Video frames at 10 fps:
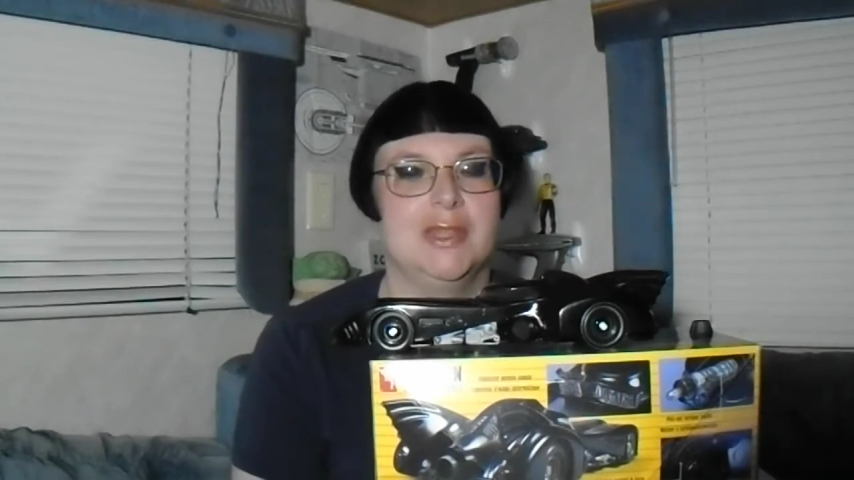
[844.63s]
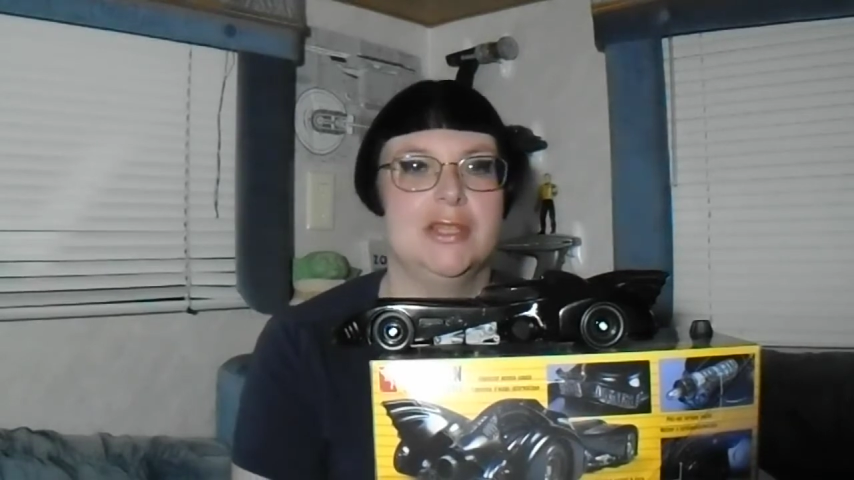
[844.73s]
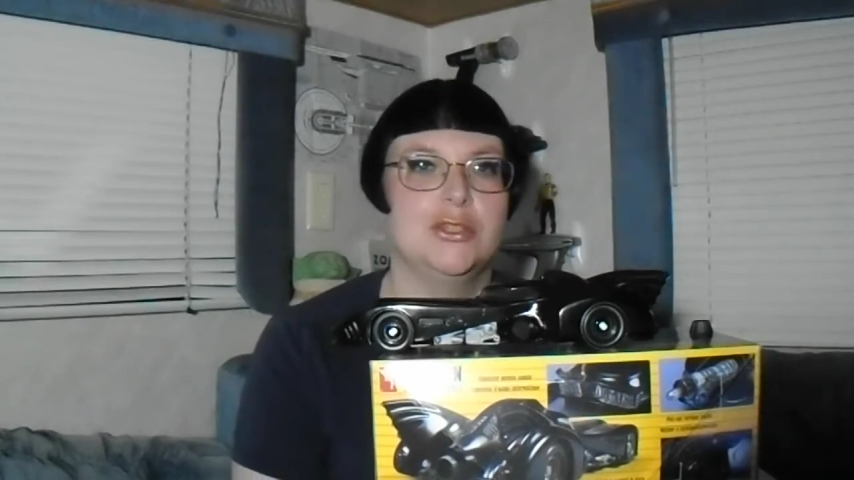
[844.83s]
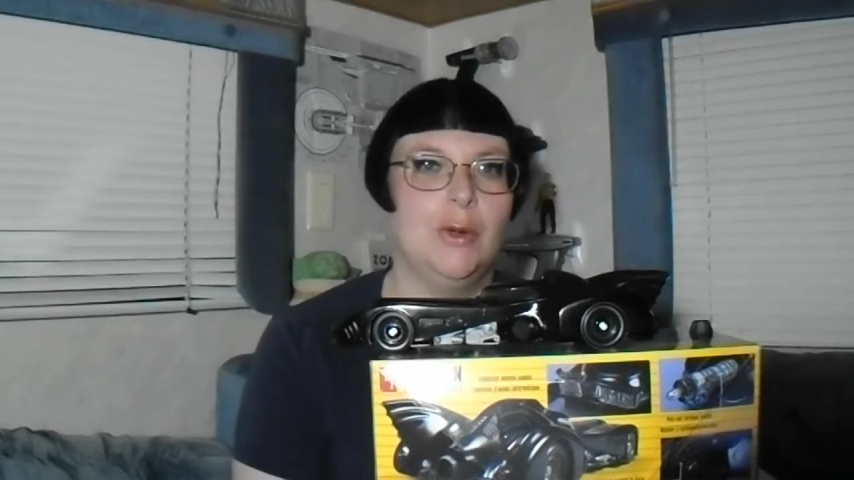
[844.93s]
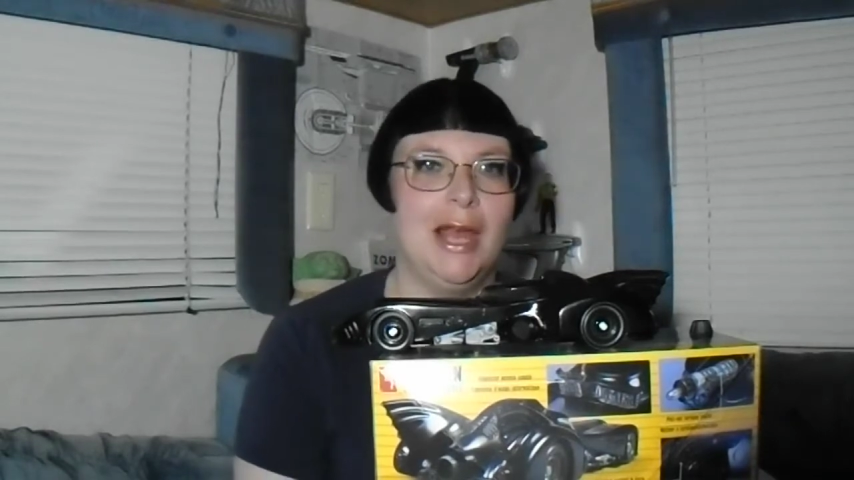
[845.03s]

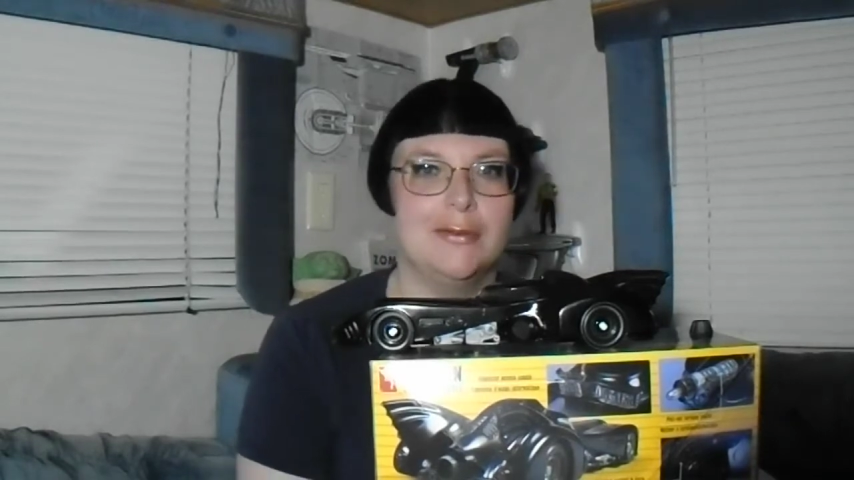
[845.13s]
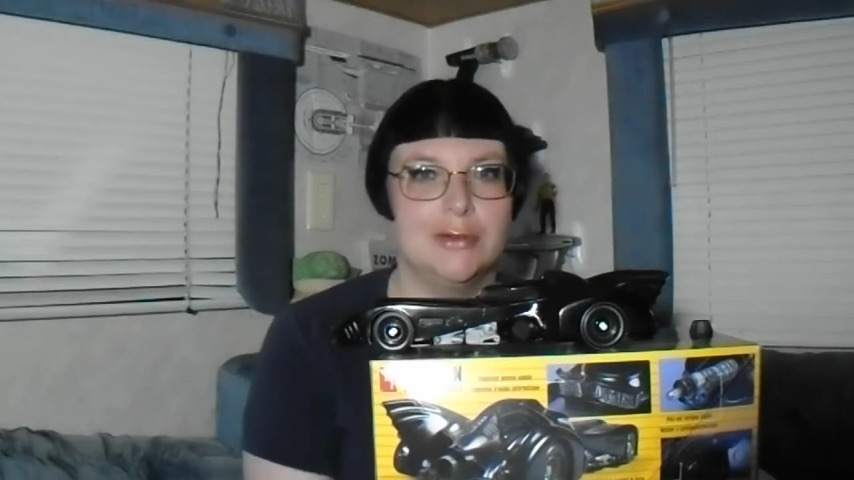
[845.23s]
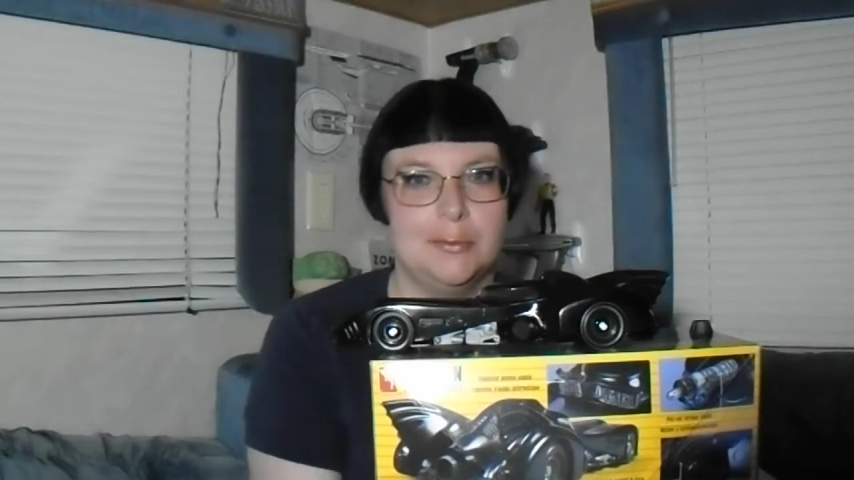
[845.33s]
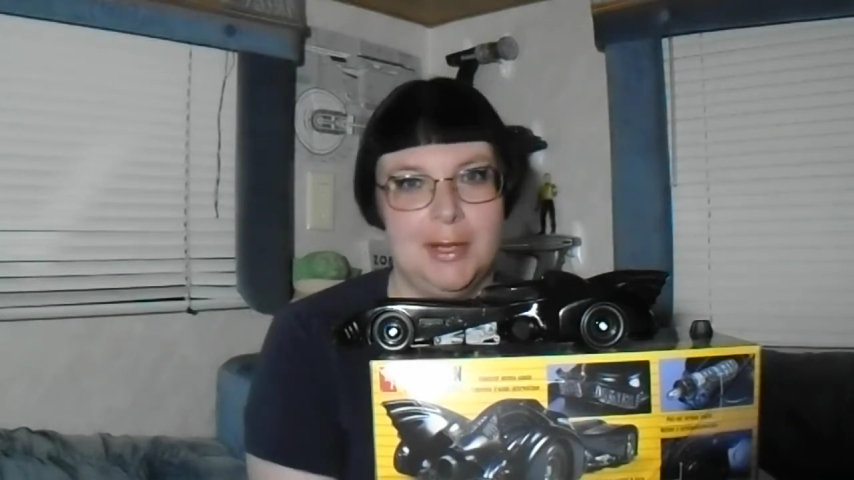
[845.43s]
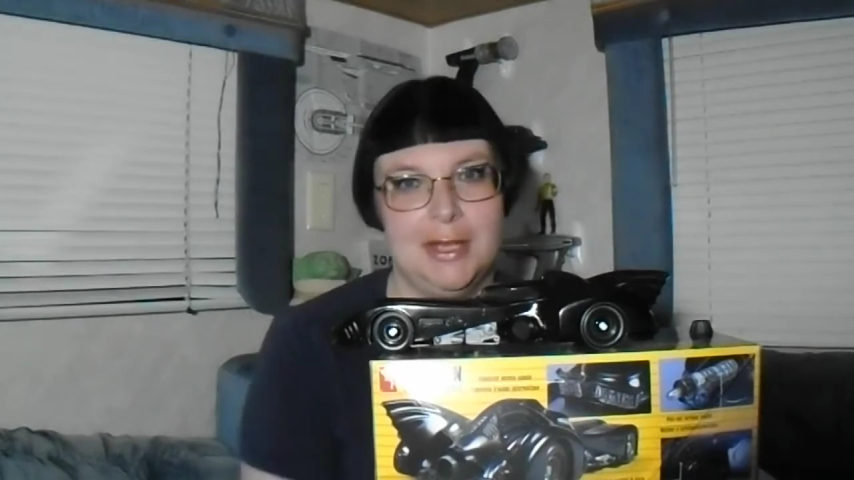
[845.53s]
So after
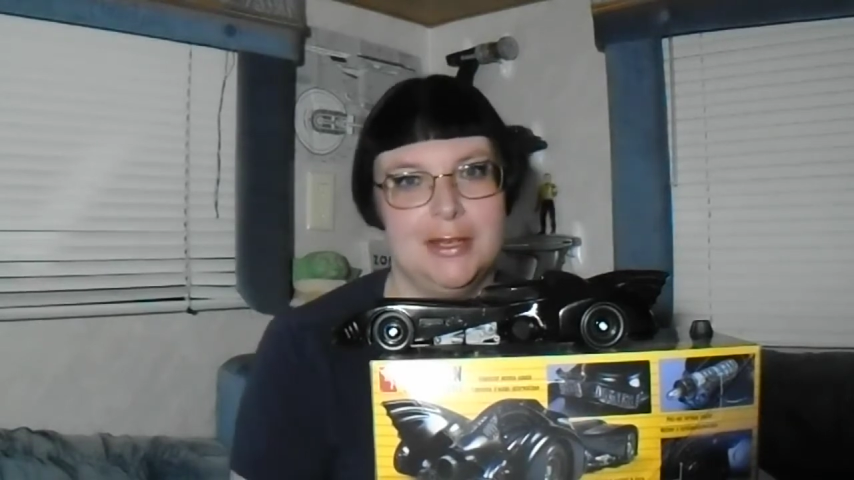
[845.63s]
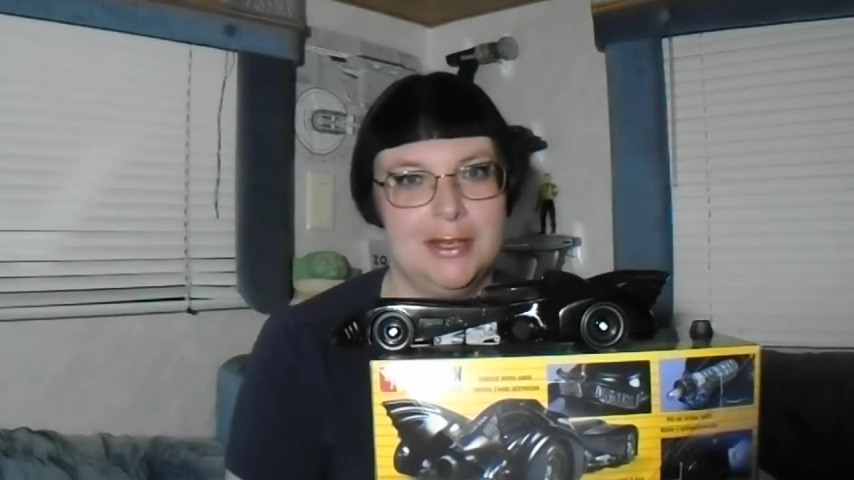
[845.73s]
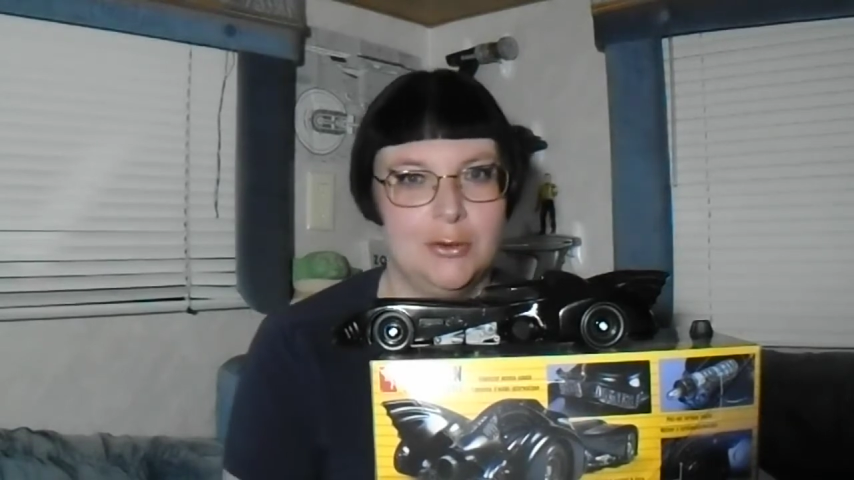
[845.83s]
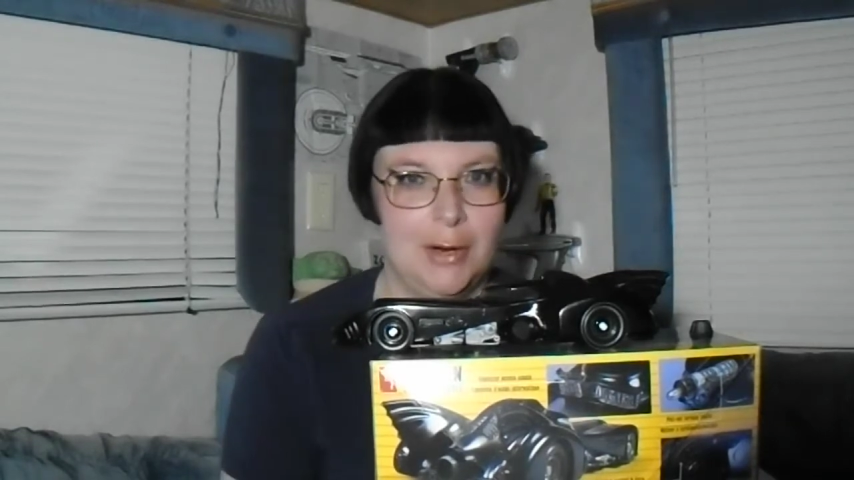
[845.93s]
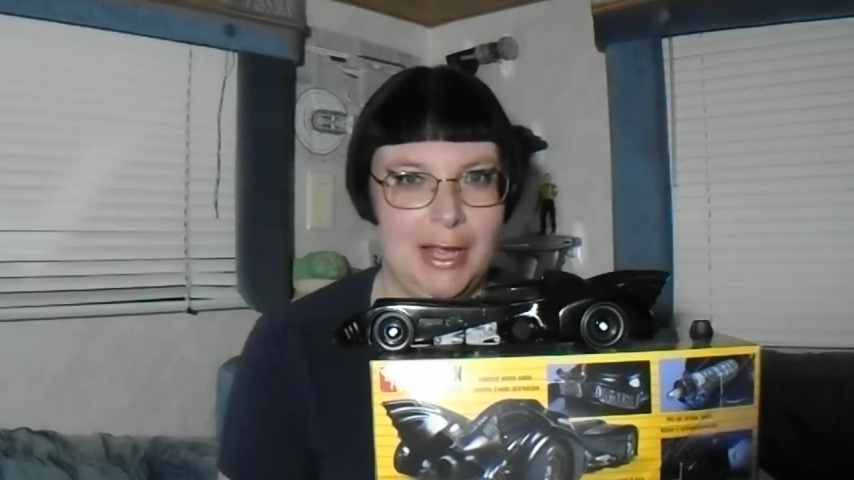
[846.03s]
I painted it
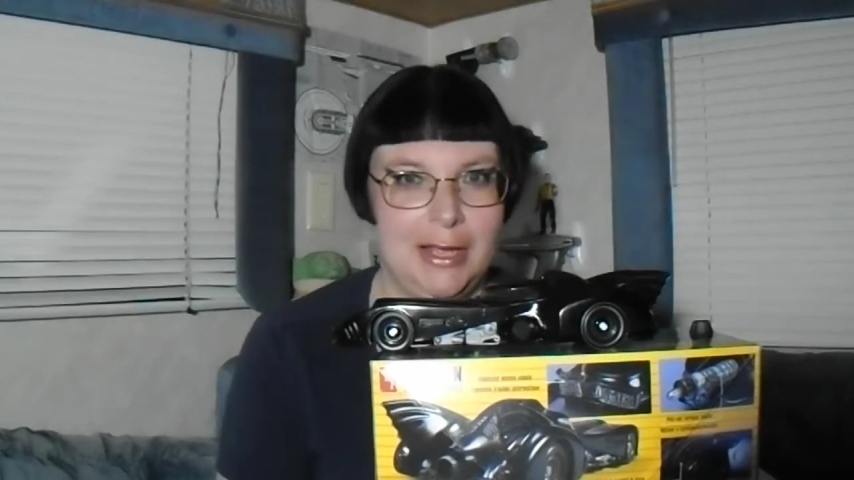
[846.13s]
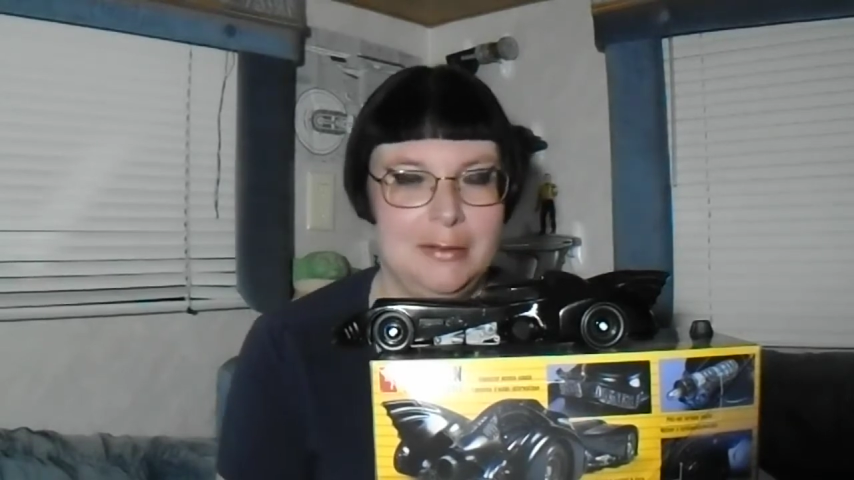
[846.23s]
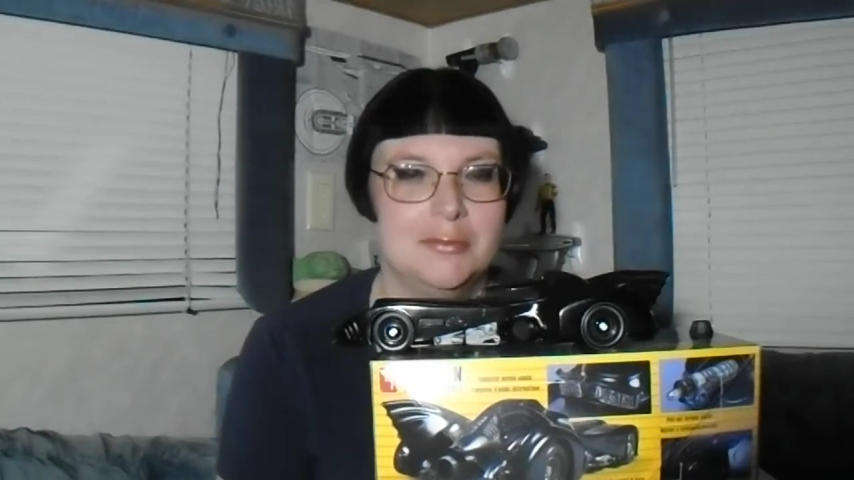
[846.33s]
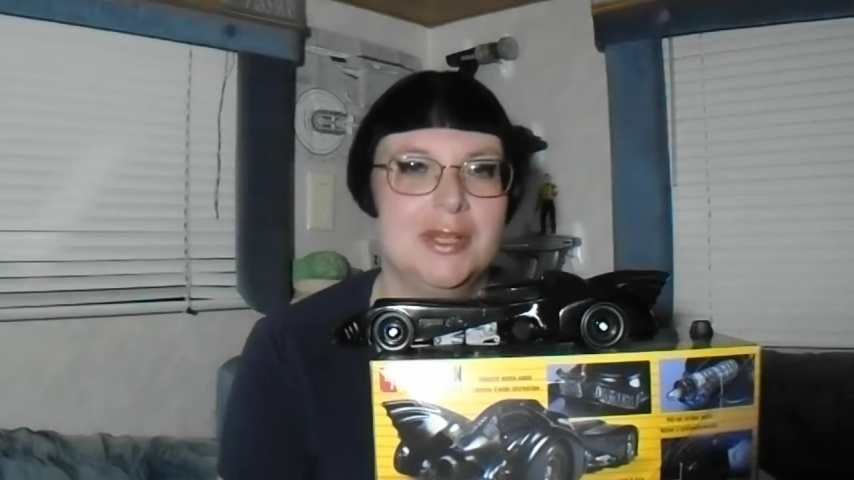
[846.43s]
gray,